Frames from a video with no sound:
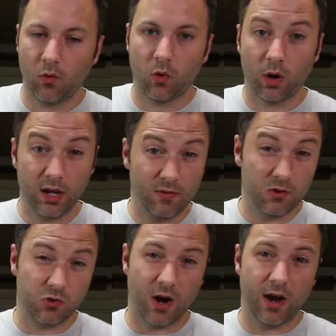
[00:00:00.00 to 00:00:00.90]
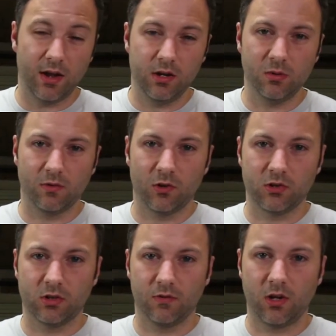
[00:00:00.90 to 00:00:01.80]
or even try a newer
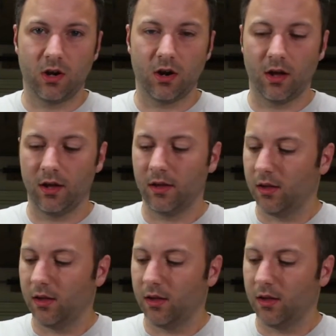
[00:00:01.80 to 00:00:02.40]
version of Cura.